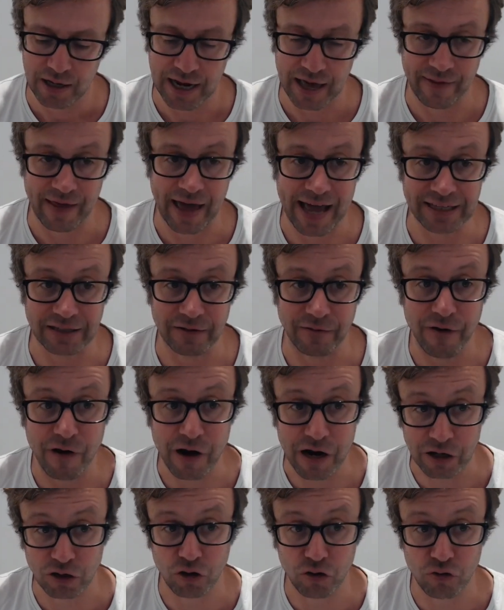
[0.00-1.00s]
Now that is a
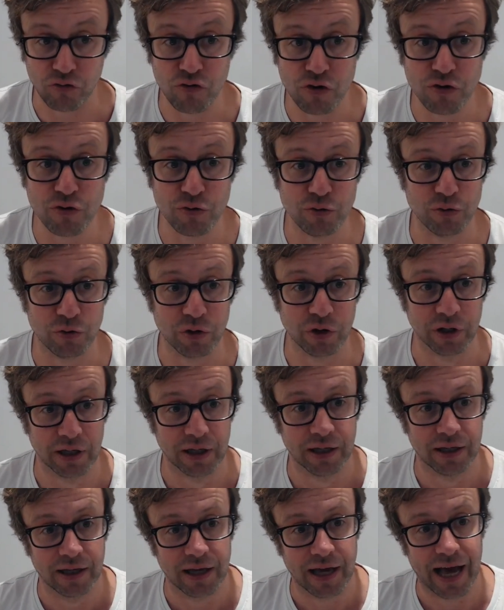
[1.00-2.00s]
very crude
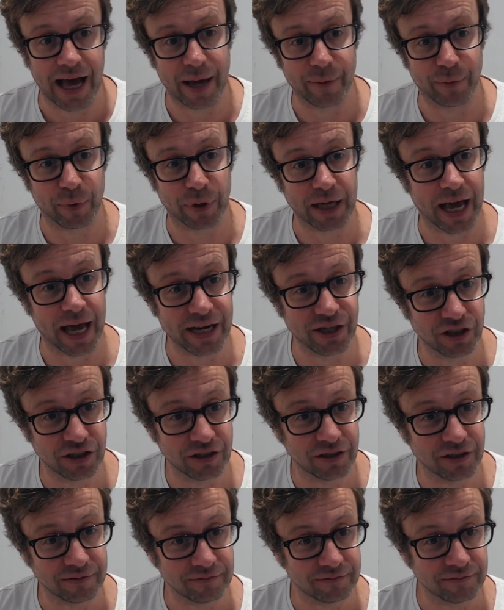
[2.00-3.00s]

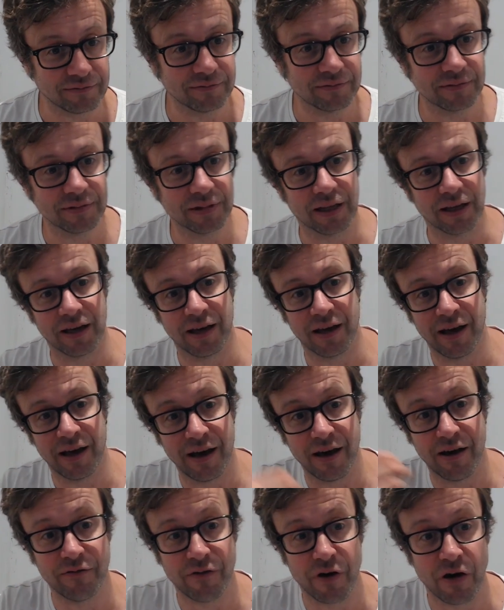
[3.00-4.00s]
application and
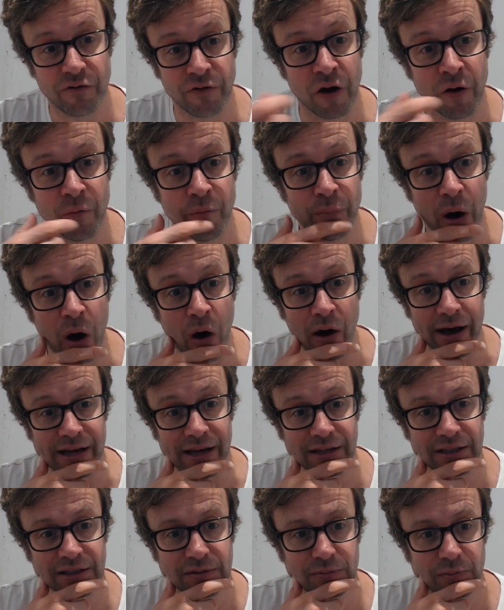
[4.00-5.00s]
uh, of, of a
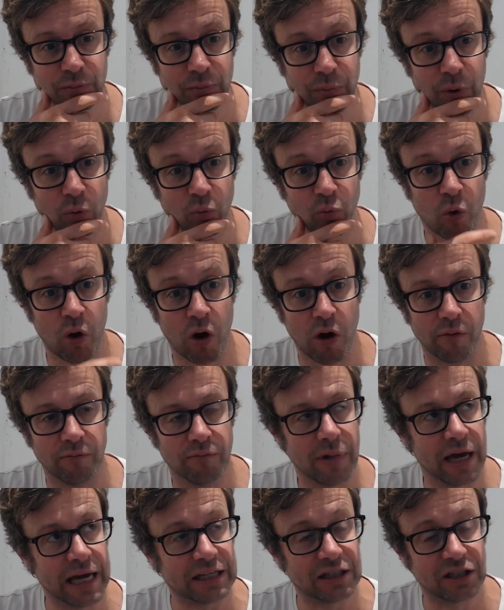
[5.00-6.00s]
bias, but what mm.
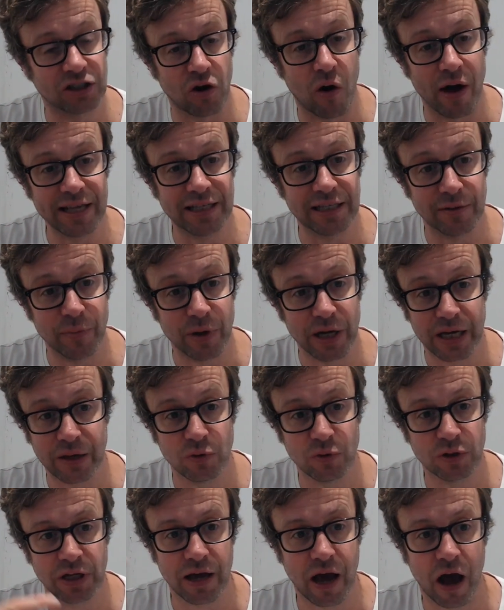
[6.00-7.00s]
excited me
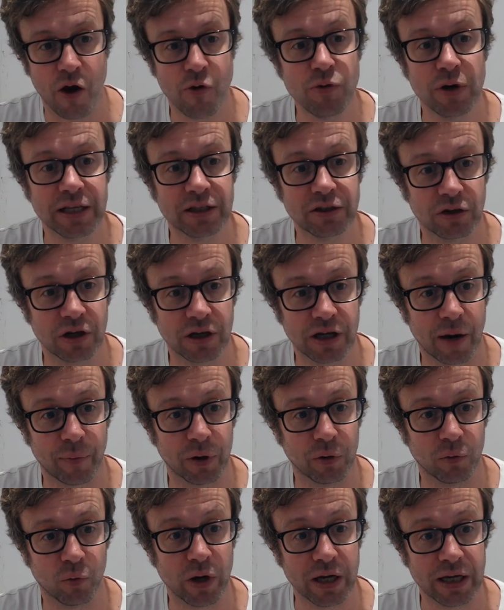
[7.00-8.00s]
was it only took a
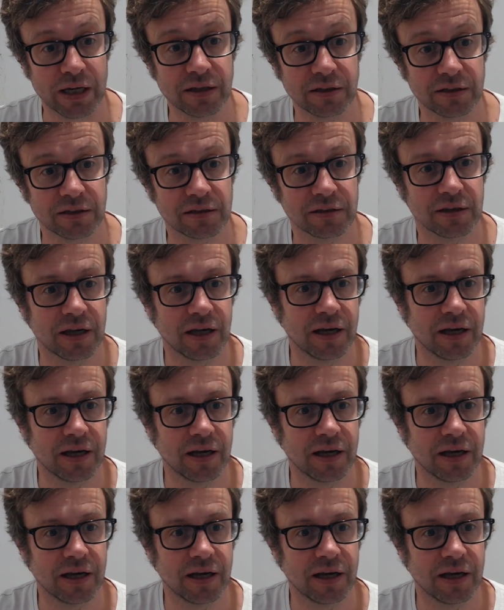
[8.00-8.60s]
couple of weeks.